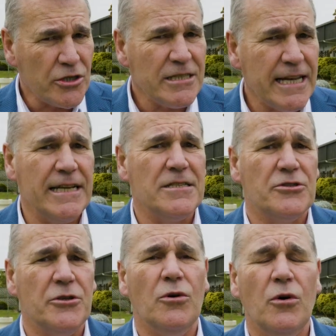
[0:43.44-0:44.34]
going to take us
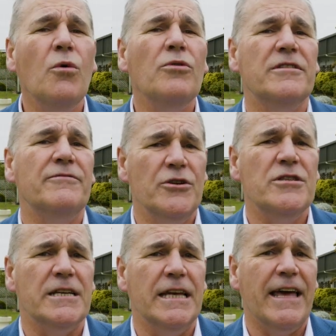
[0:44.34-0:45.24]
through all the
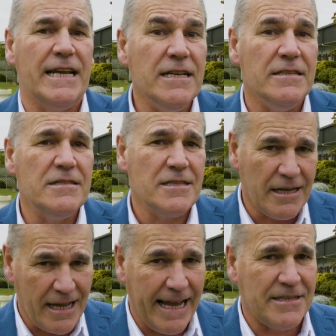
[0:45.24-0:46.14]
diversity that is
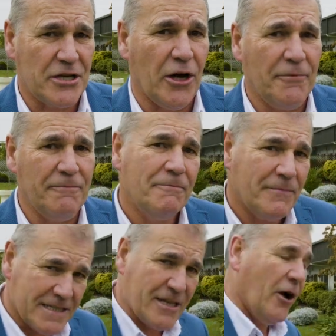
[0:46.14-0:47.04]
ANZCO.
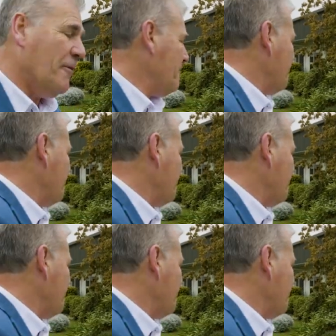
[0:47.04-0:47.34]
Let's go.